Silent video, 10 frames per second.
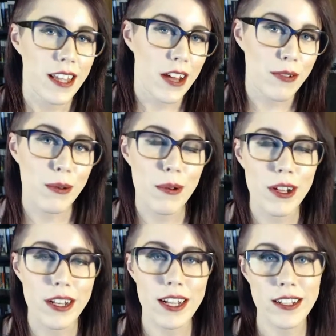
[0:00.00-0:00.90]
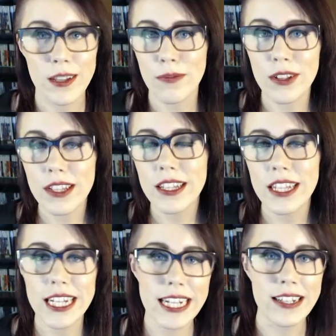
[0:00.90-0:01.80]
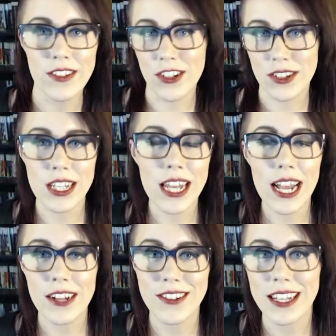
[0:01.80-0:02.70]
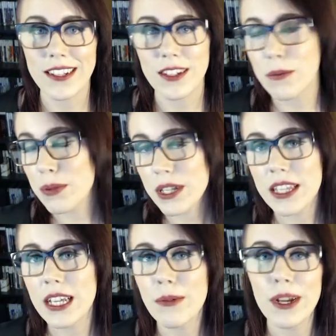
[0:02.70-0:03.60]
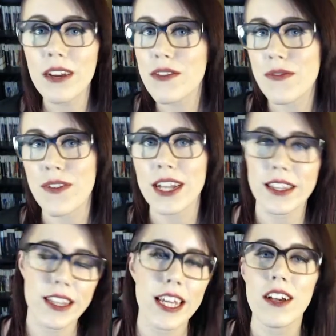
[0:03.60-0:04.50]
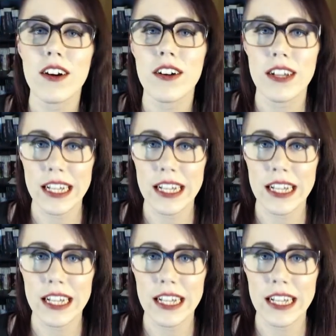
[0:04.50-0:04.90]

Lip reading: everyone except for Lily is just an actor that is completely aware of the fact that they are